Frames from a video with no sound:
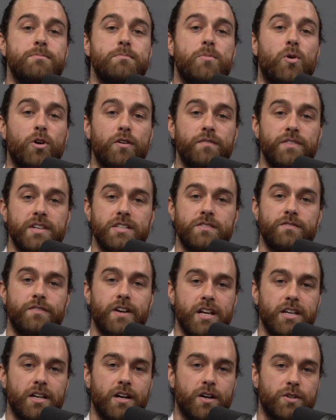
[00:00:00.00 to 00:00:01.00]
more of these
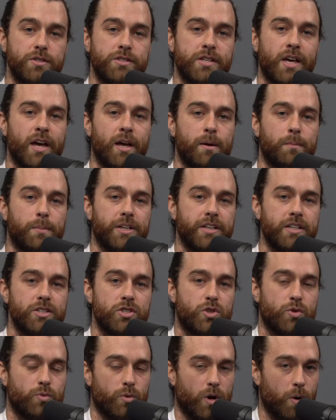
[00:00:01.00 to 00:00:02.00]
videos, please
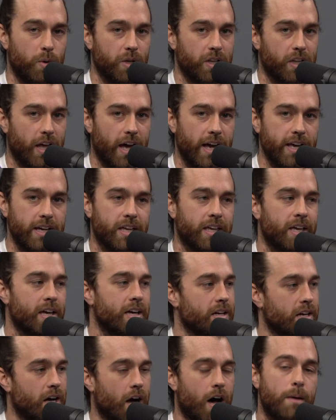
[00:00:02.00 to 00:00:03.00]
throw a like,
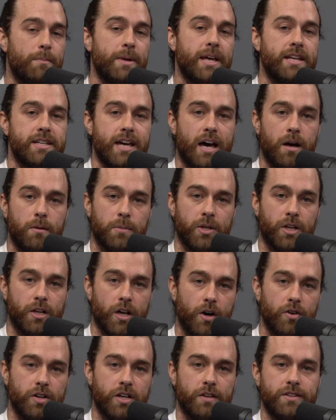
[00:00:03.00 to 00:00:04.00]
comment down
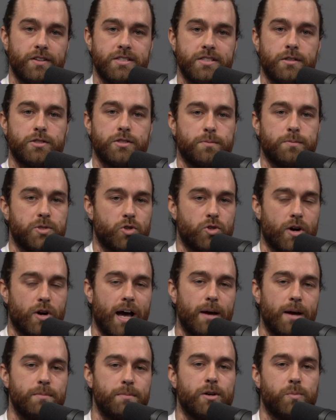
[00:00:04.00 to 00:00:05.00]
below, give us a
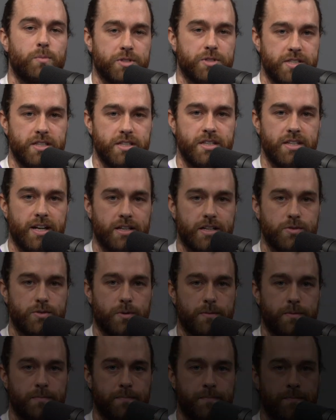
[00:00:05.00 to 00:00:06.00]
subscribe, and we'll see you in the next one.